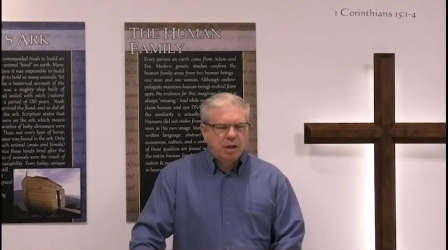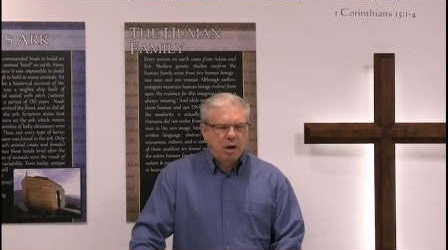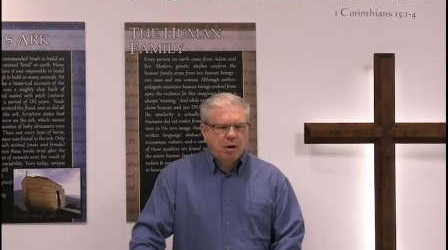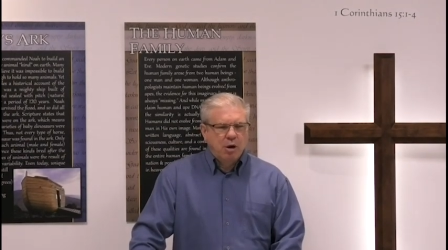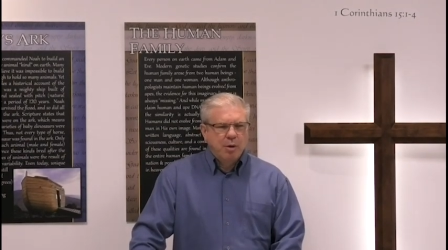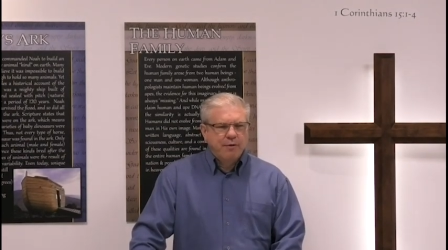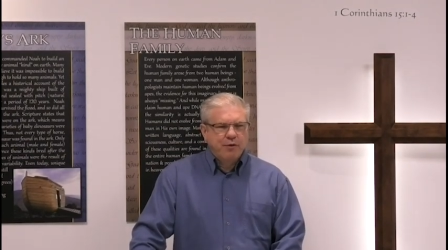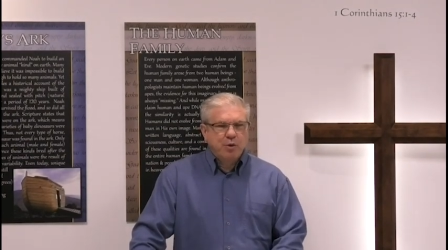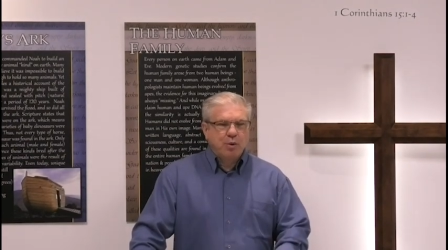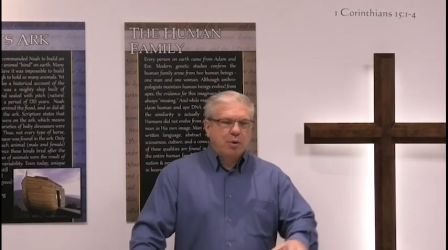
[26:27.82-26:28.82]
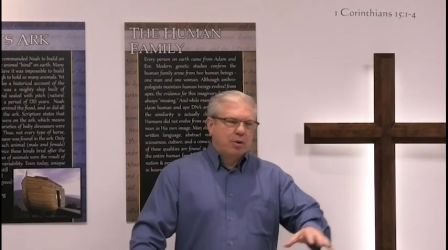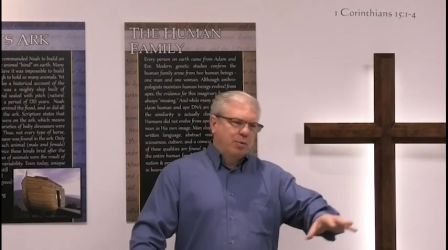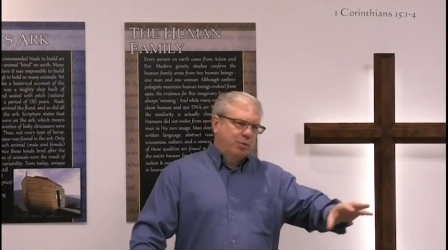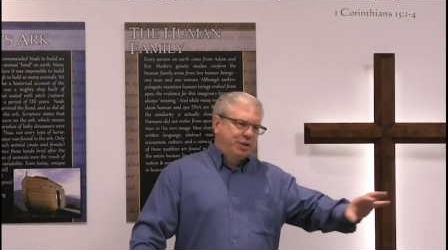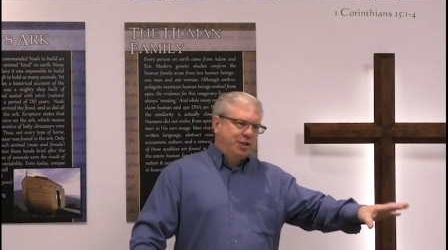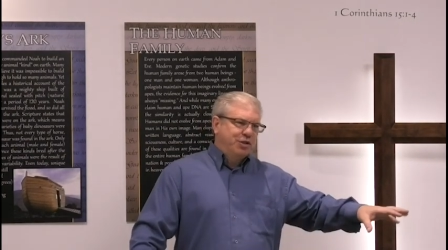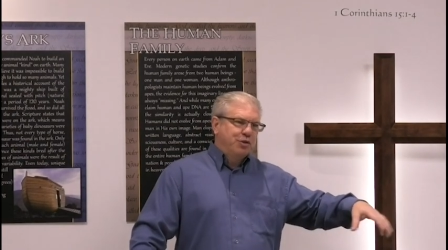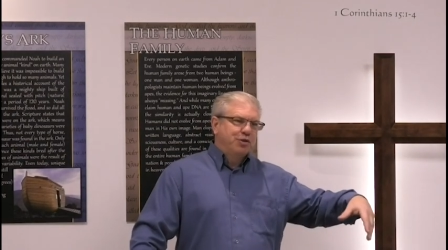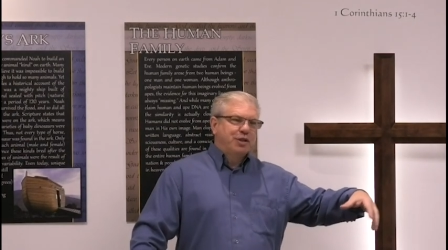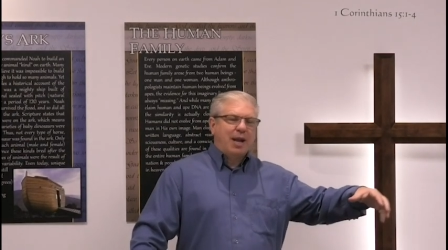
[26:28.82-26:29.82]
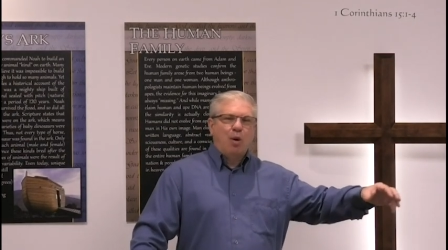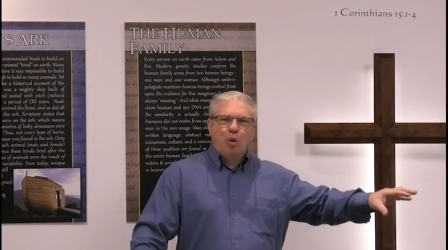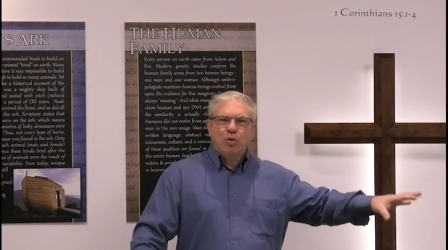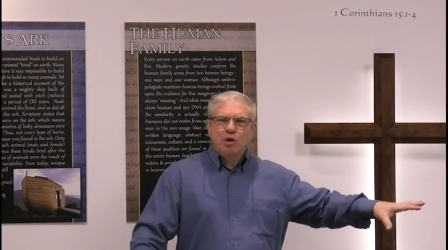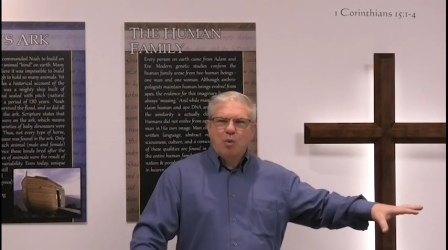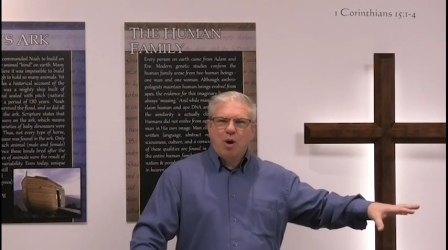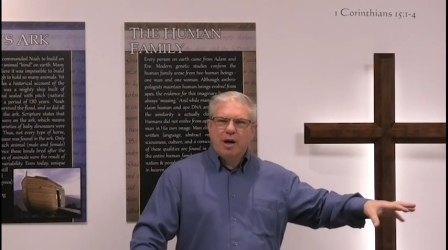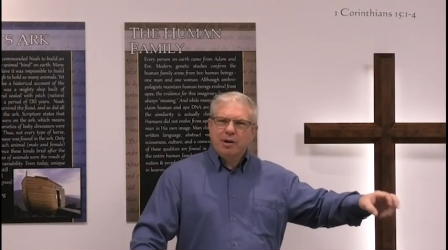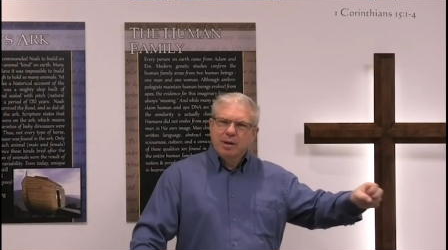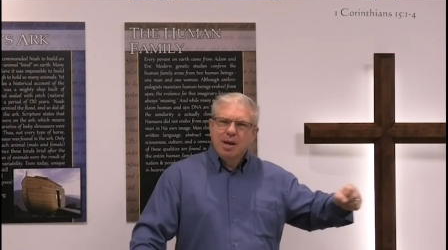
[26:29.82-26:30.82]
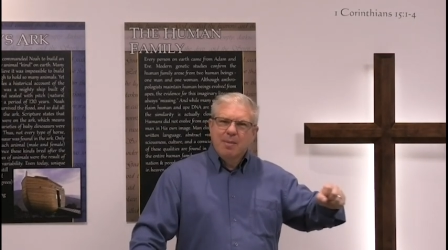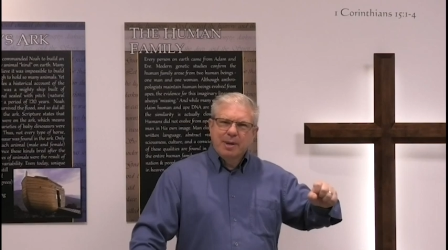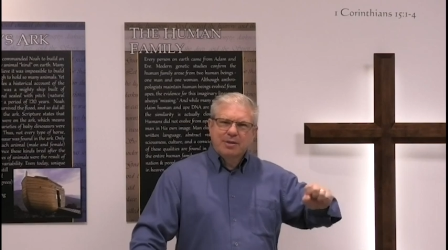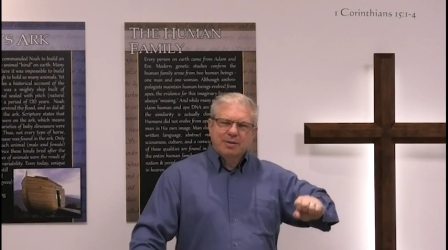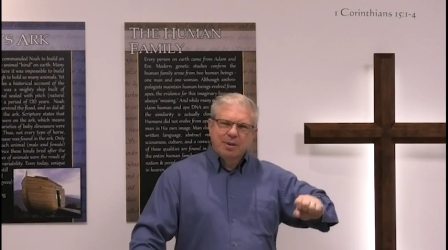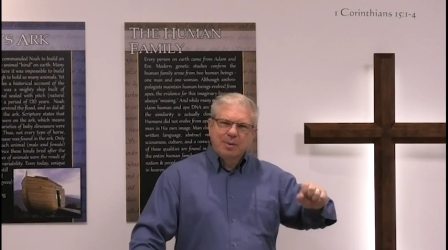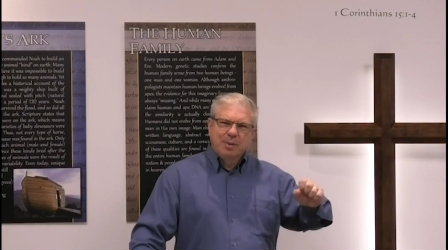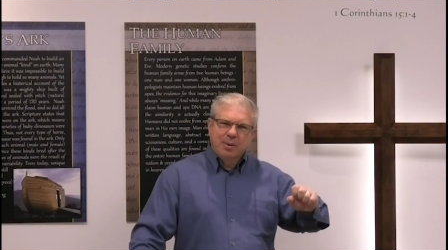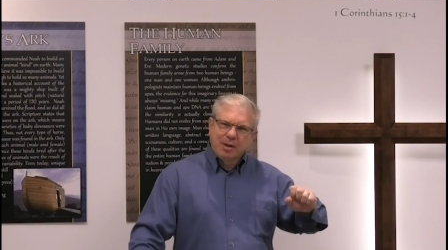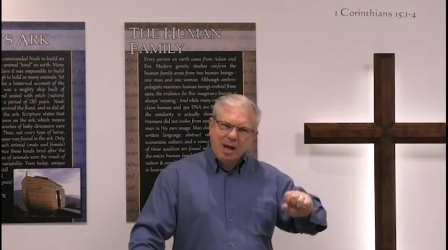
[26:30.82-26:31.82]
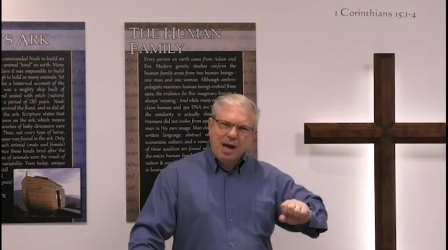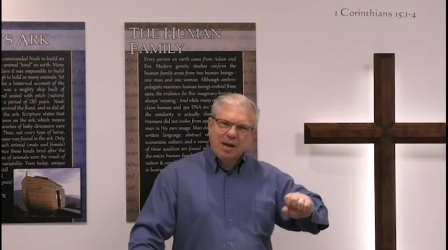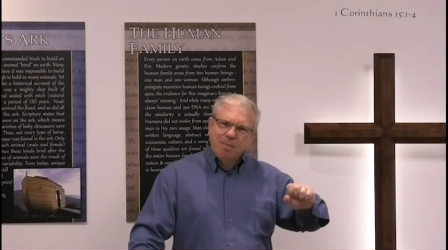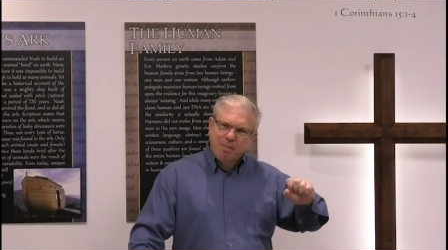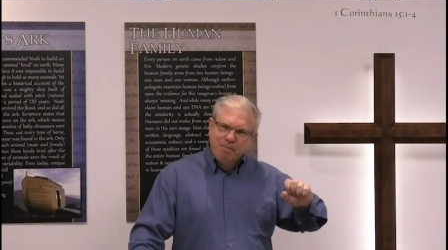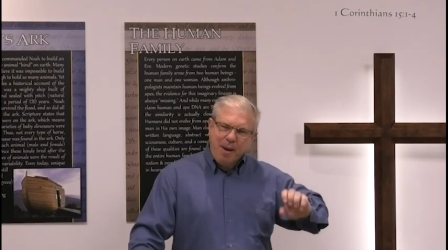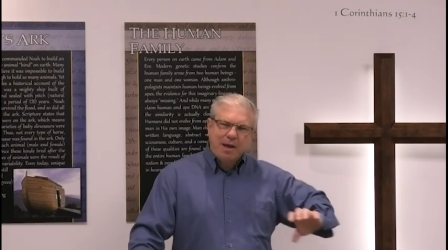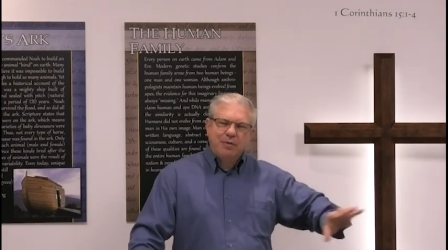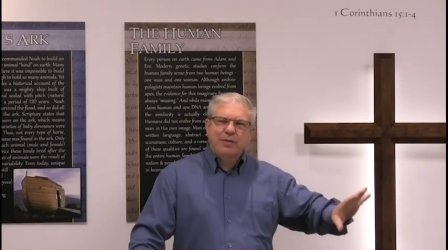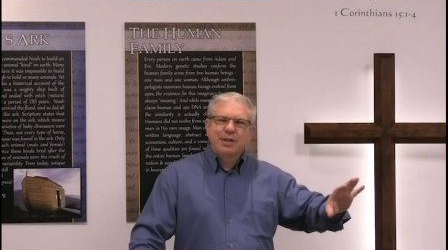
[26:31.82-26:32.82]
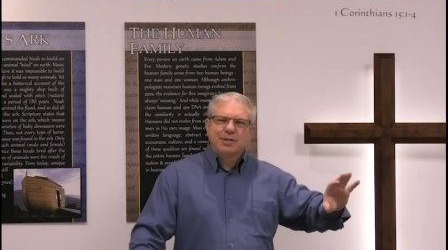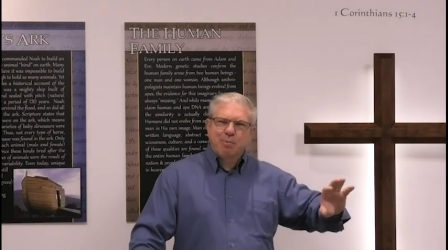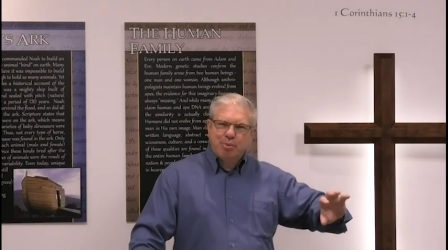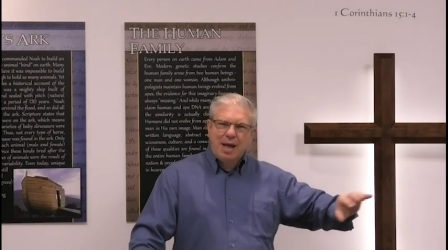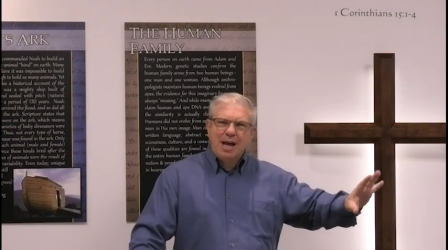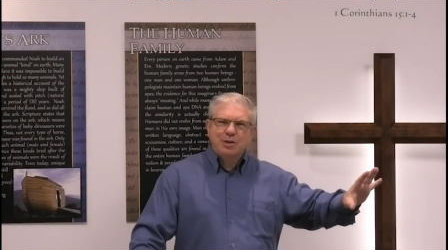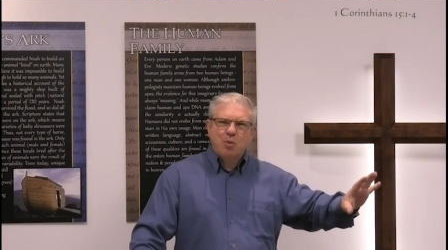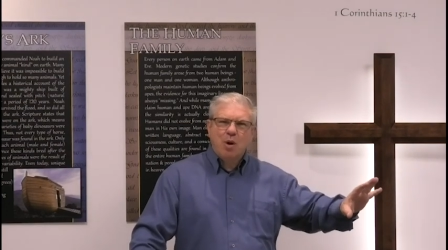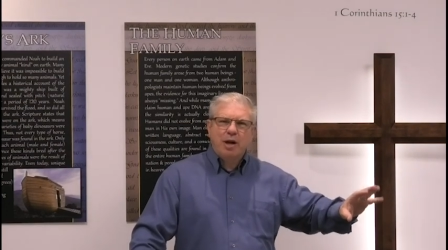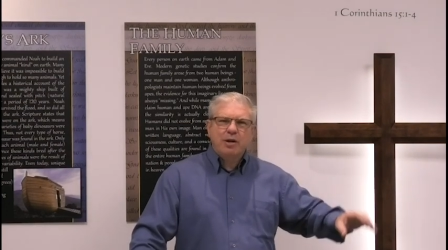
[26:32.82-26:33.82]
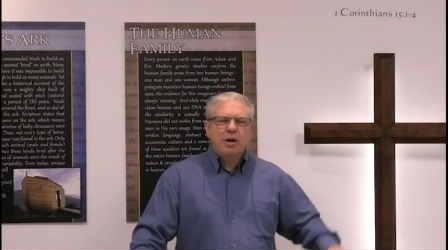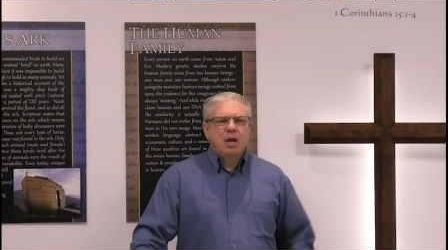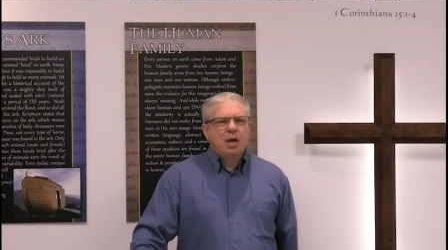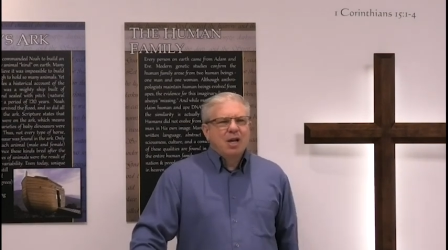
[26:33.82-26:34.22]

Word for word: are going for cisterns that hold no water because God bountifully supplies water.